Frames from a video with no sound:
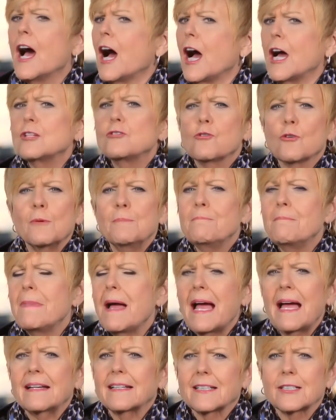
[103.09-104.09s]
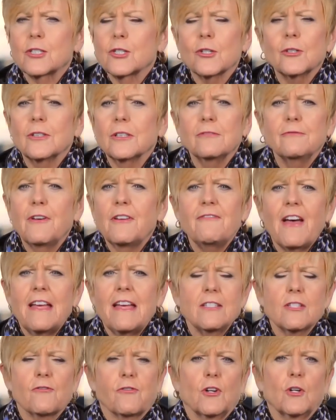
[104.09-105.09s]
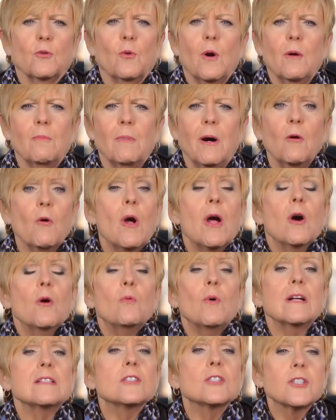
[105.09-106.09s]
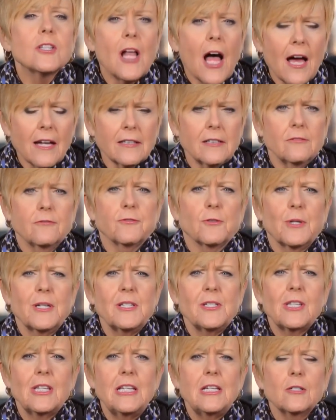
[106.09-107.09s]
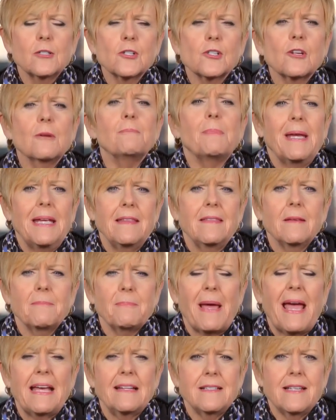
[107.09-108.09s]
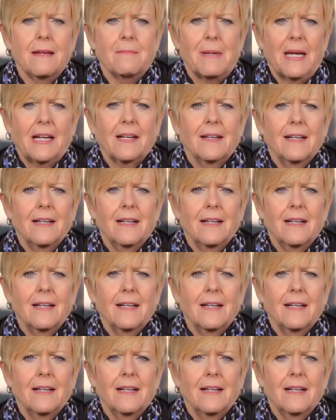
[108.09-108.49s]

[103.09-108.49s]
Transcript: A dramatic turn of events for Cuomo, once lauded for his leadership in the pandemic.